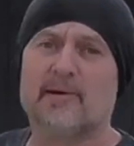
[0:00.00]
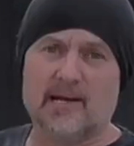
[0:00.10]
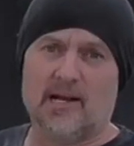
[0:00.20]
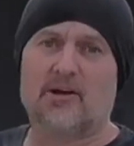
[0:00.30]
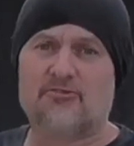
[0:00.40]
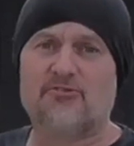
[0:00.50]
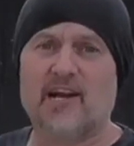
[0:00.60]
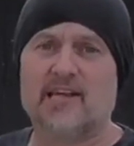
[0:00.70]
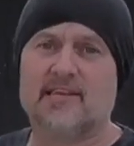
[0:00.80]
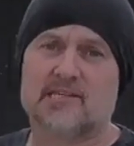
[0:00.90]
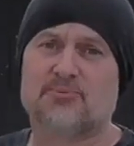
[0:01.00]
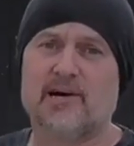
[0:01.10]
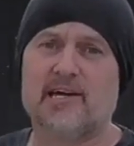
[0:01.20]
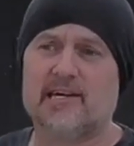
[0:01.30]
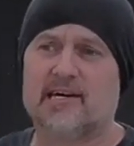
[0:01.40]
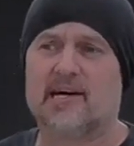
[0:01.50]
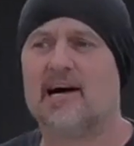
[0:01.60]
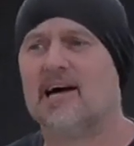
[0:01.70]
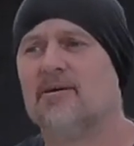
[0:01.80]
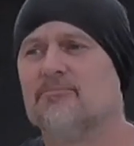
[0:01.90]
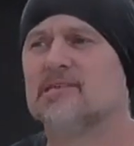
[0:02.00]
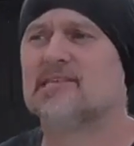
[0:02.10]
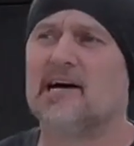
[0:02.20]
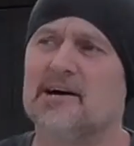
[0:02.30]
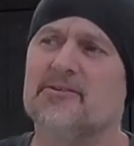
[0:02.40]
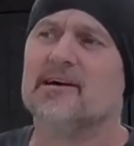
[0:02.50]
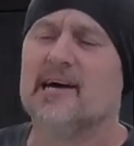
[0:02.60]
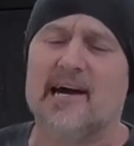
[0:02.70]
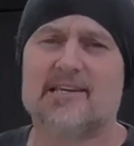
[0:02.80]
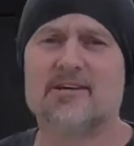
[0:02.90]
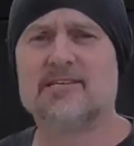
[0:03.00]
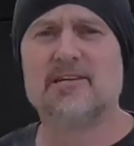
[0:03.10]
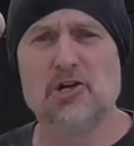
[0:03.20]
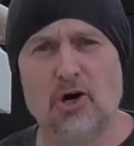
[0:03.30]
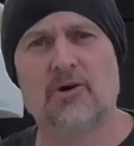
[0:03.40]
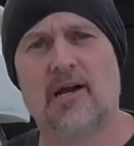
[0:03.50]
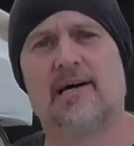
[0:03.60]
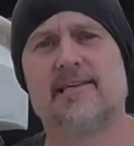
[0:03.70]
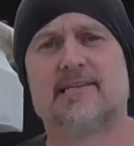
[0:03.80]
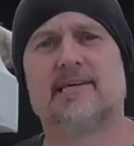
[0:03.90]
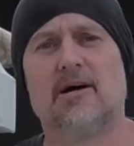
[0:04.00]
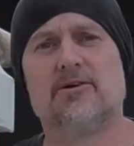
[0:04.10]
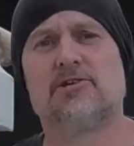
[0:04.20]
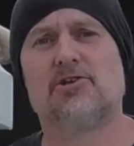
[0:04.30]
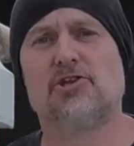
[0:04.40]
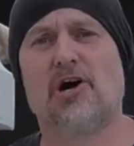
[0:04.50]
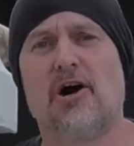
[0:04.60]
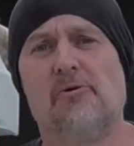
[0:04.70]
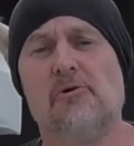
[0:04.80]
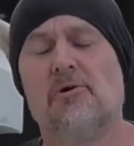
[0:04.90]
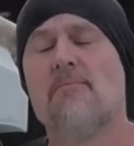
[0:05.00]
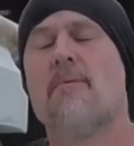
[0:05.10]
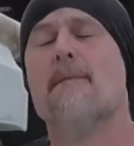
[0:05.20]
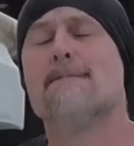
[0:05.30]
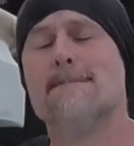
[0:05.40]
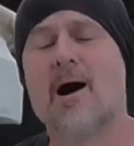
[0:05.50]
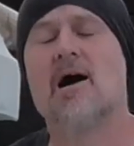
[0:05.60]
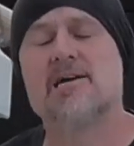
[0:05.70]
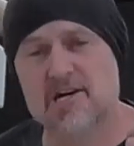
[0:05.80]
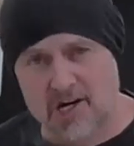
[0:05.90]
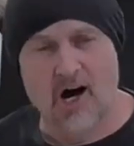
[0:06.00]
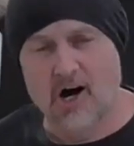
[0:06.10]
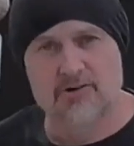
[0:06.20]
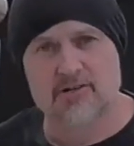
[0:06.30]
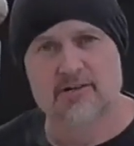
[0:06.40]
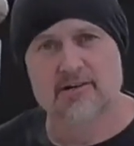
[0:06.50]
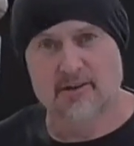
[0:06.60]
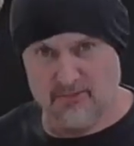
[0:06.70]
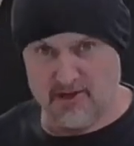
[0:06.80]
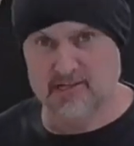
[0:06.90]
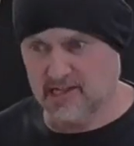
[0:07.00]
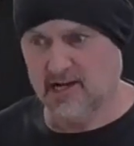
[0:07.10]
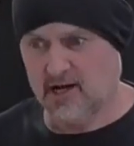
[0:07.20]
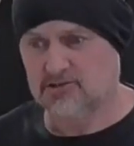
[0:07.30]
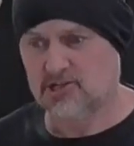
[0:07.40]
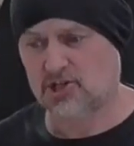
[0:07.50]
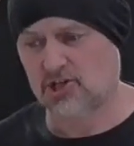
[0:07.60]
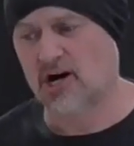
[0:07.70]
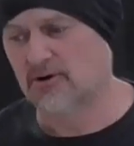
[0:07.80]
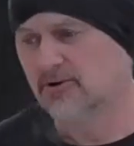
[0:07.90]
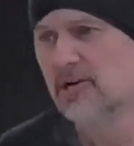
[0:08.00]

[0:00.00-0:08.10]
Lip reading: been a lot of filling this week, so it doesn't look like there's a lot to show, but my God, there's a lot to show.